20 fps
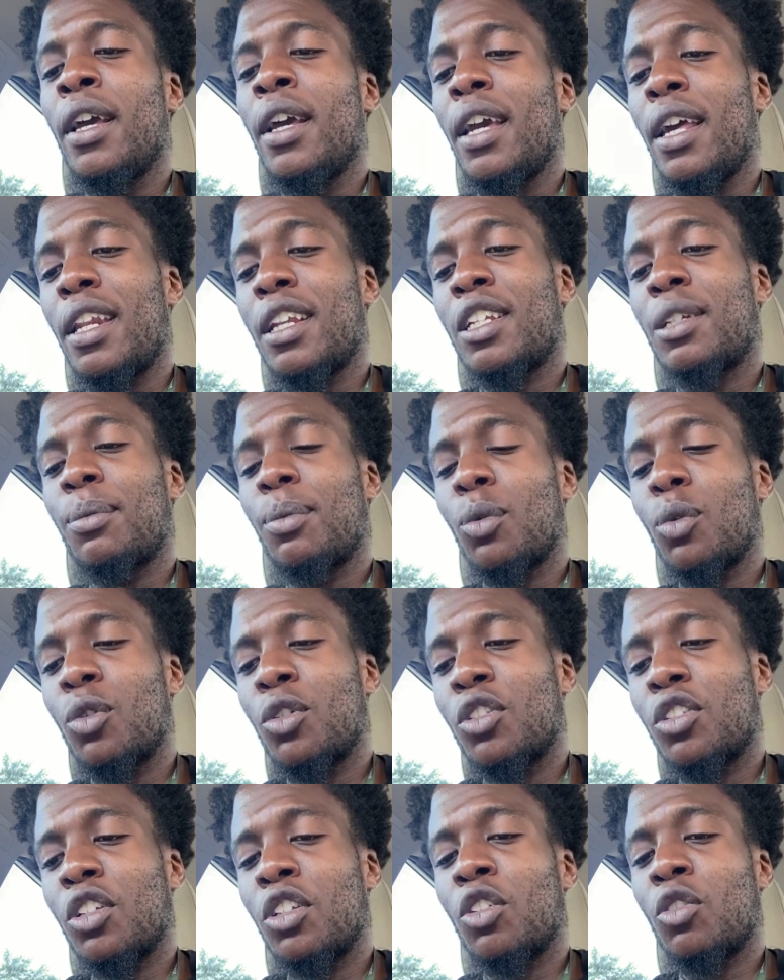It
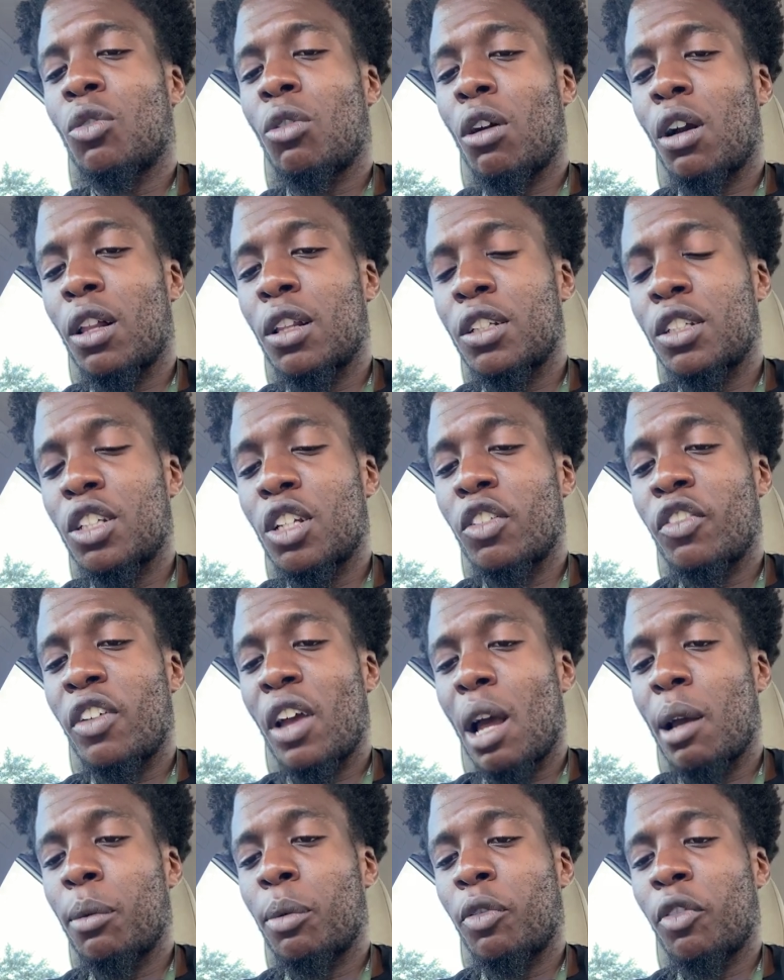explores the neurology of
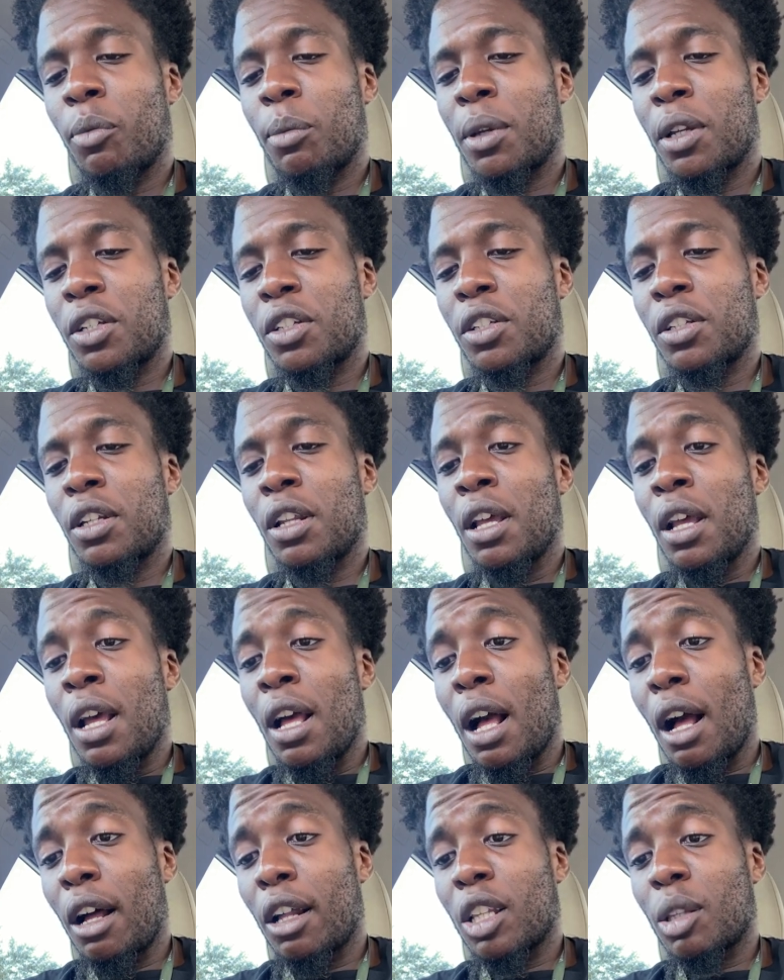habit formation,
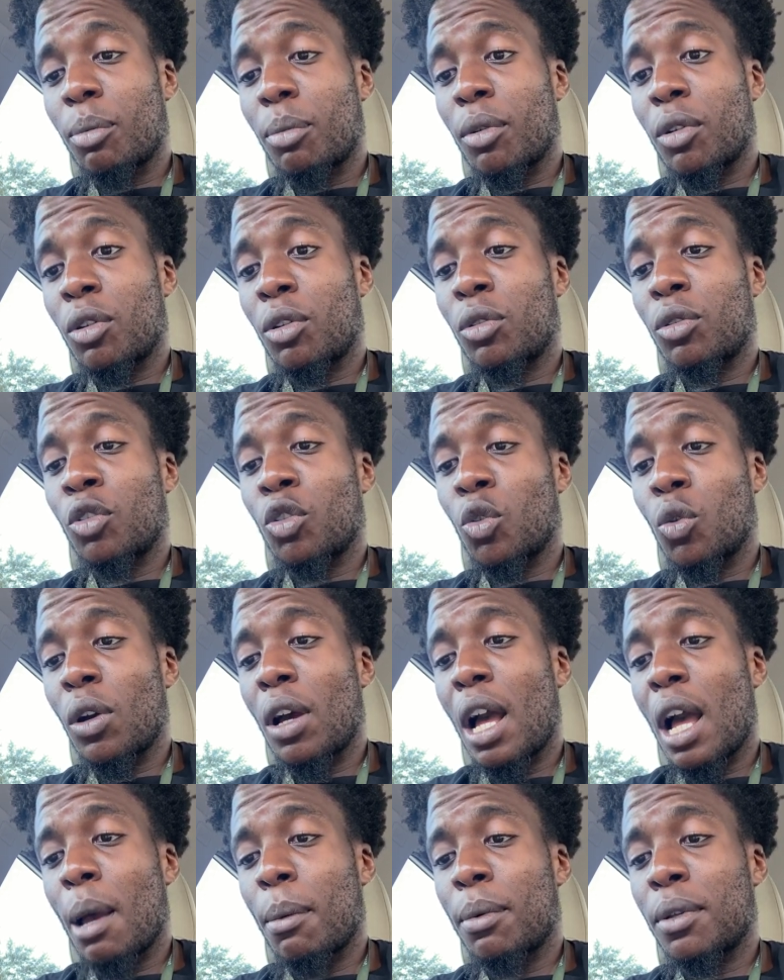how to build new
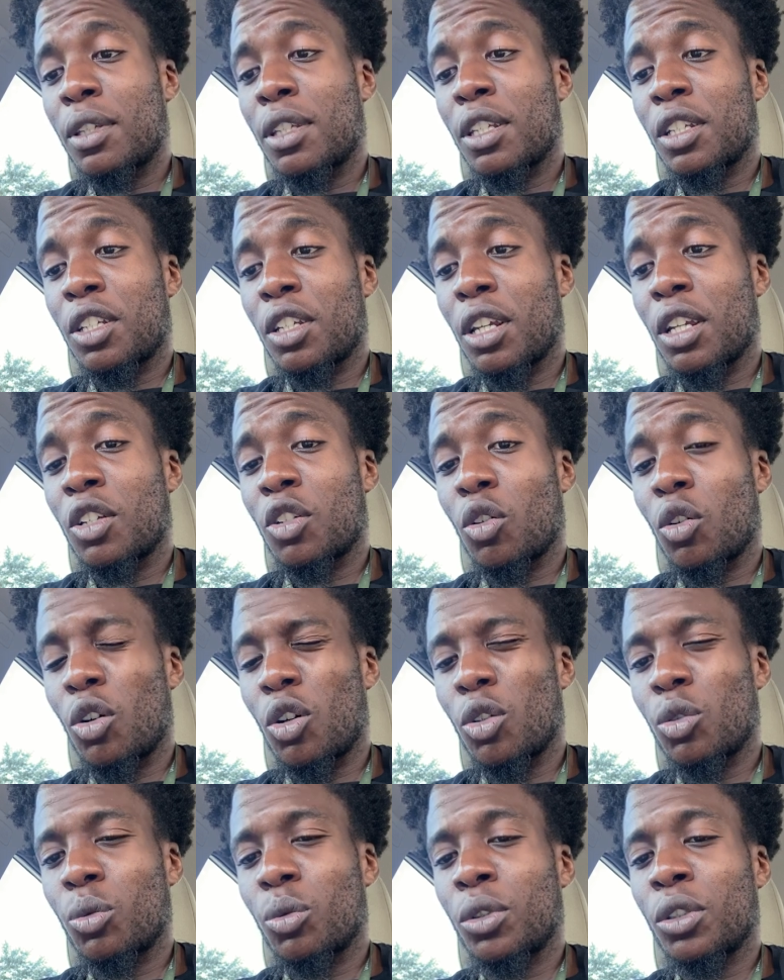habits and change
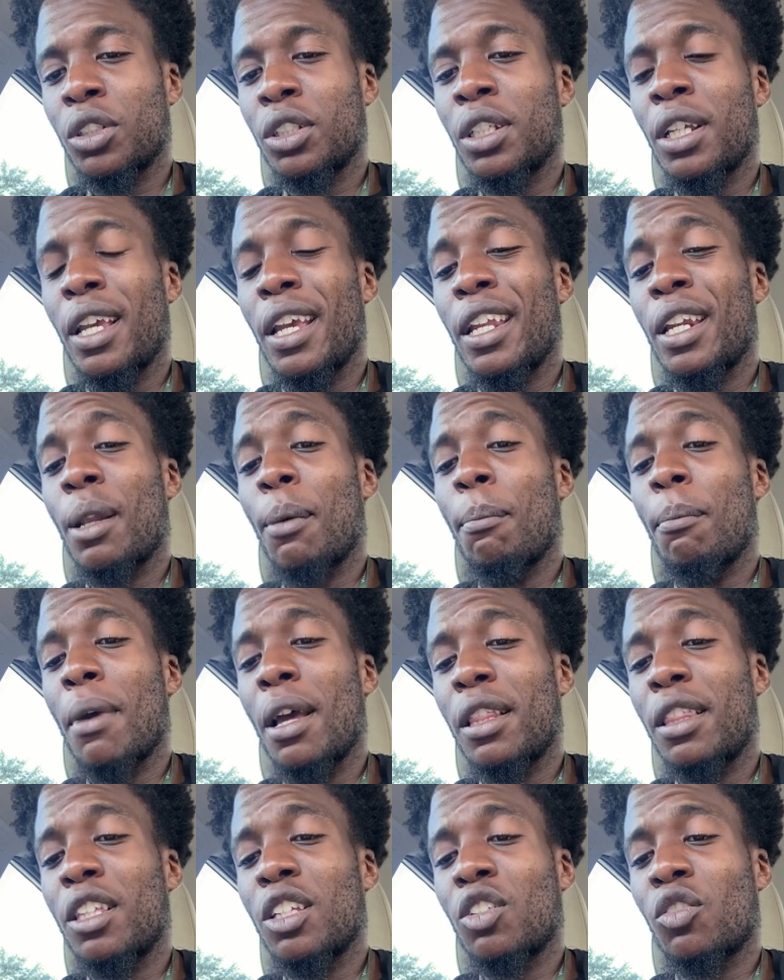old ones, and the
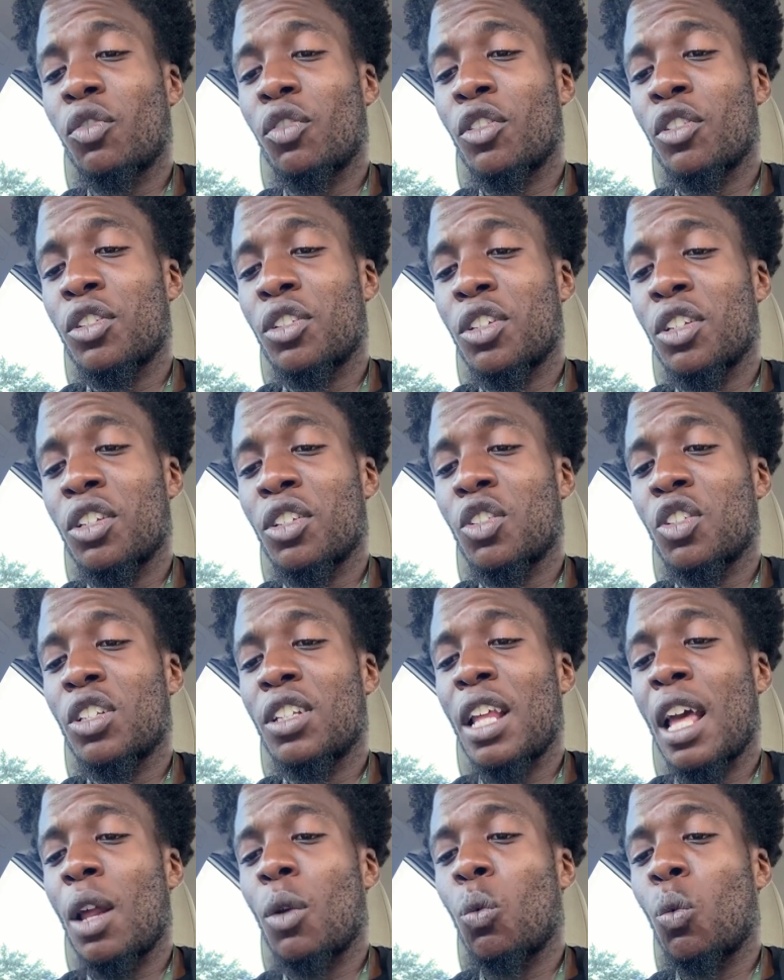methods, for instance,
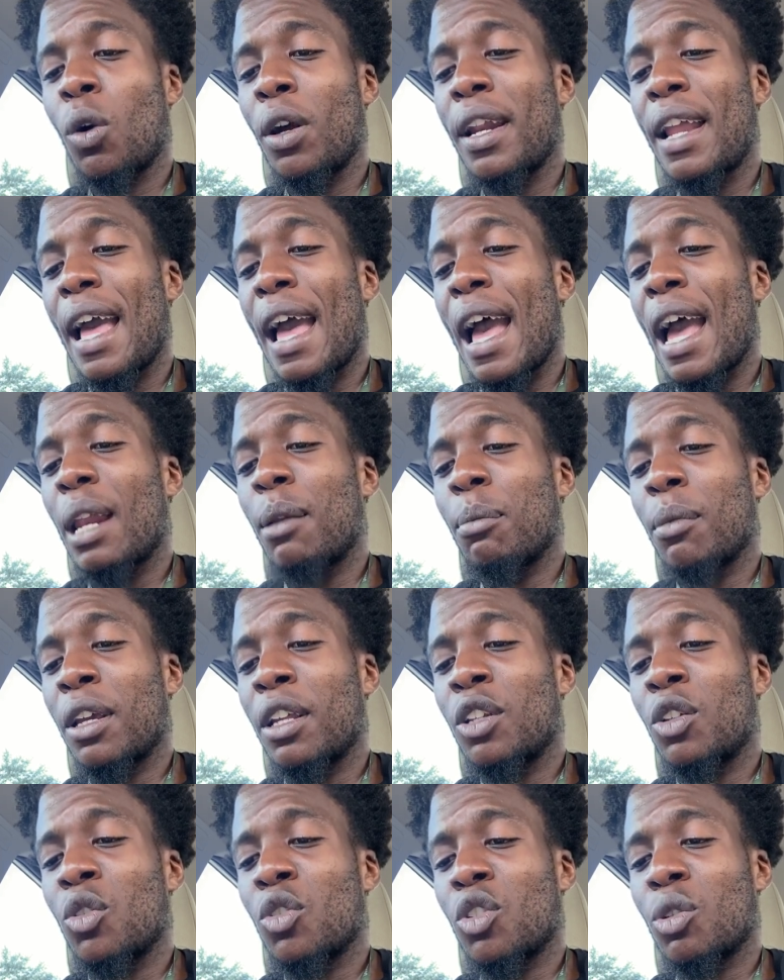that one ad
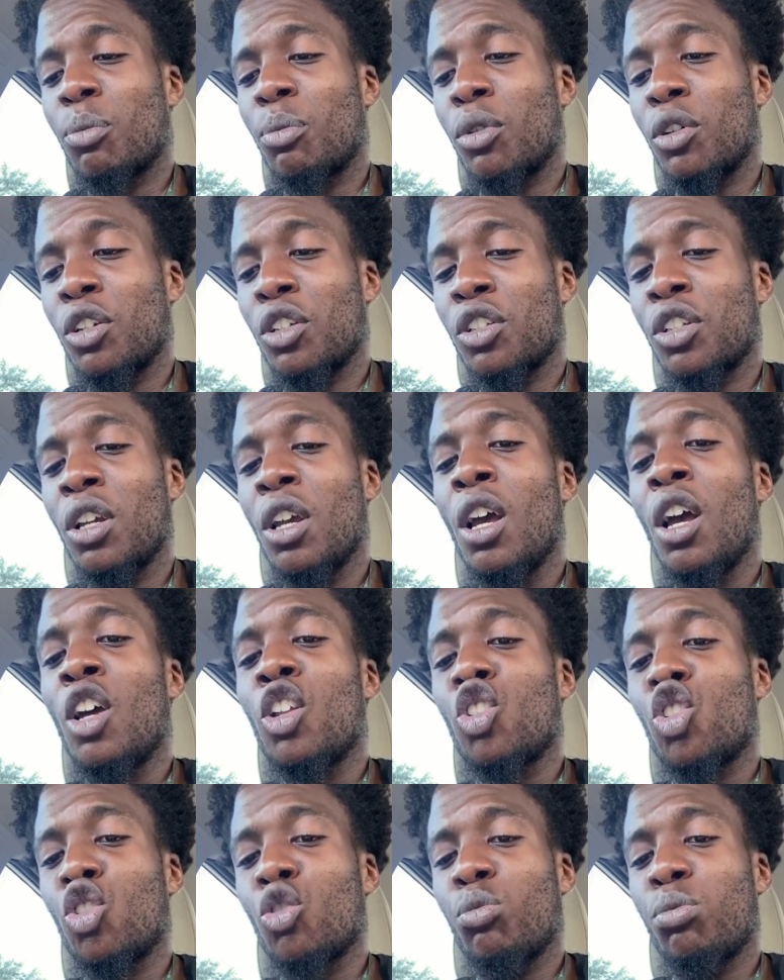man used to push
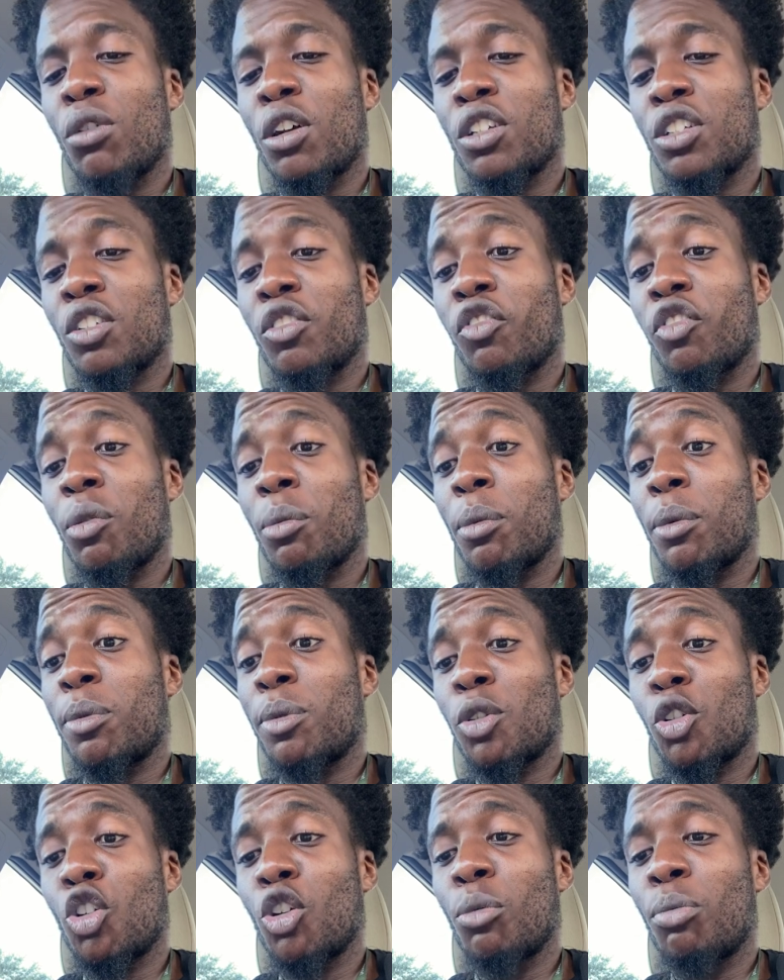toothbrushing from an
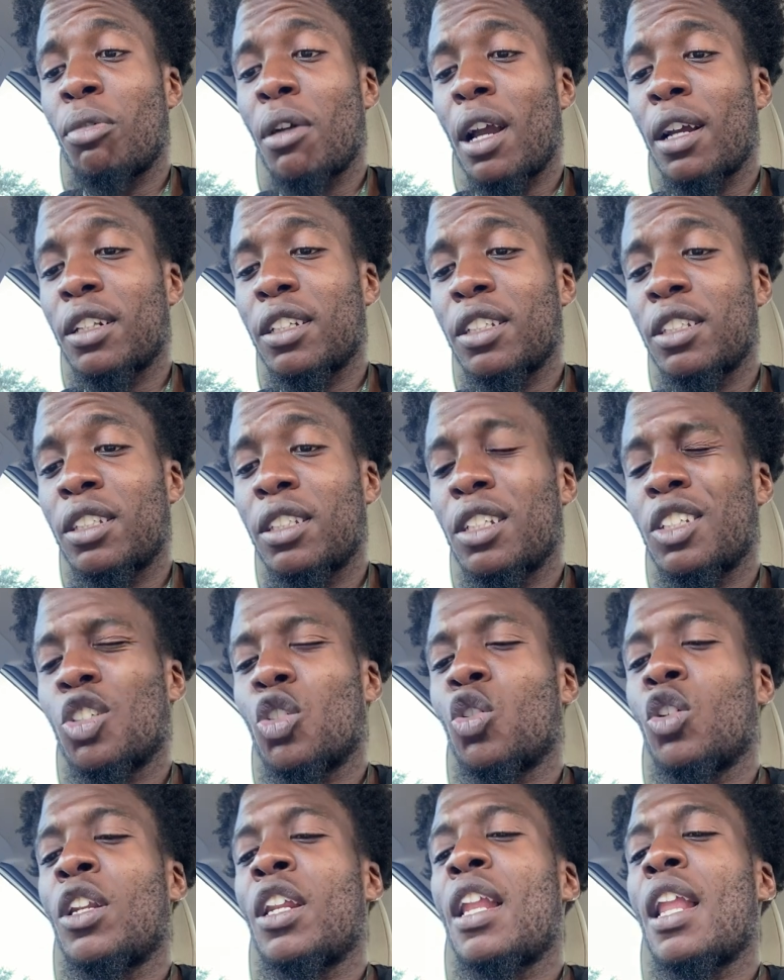obscure practice
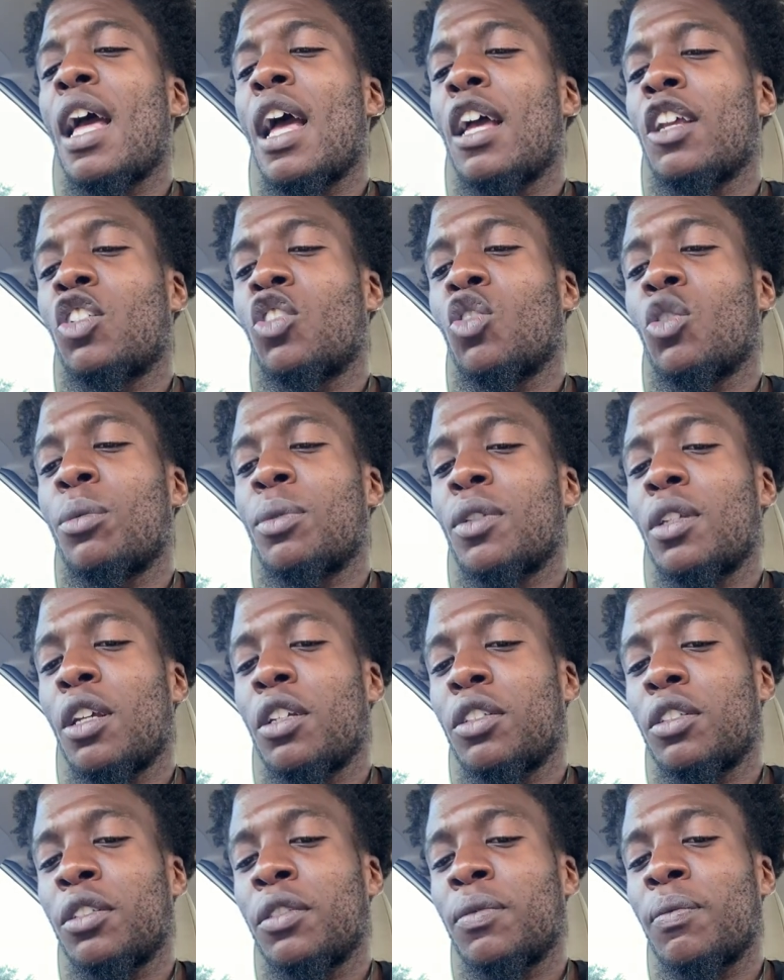into a national
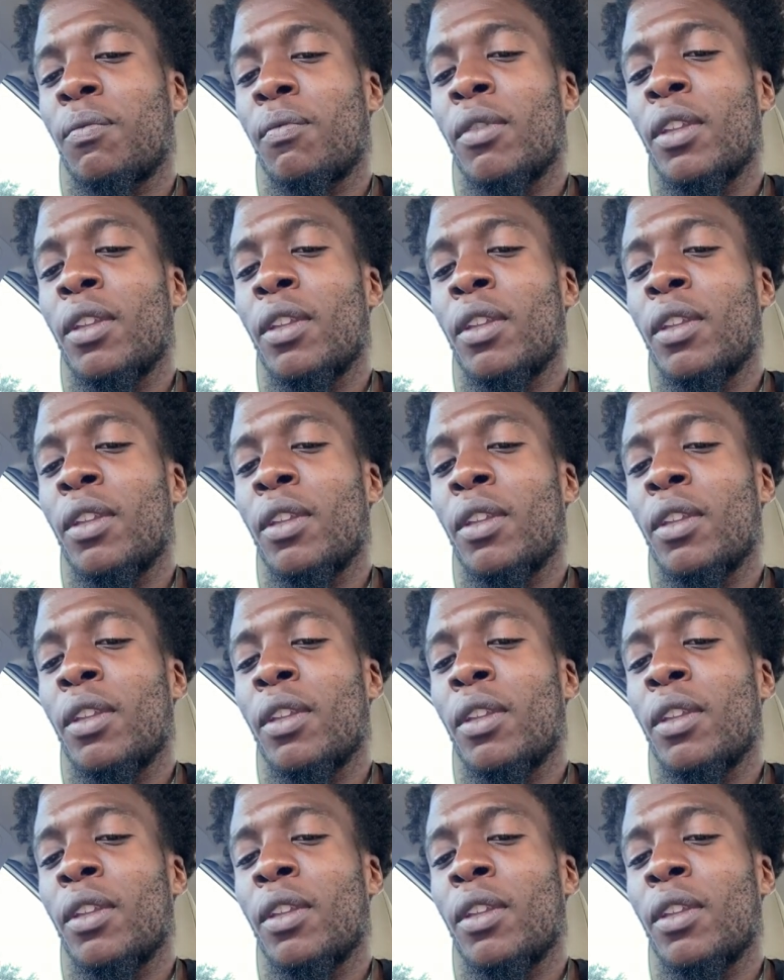obsession.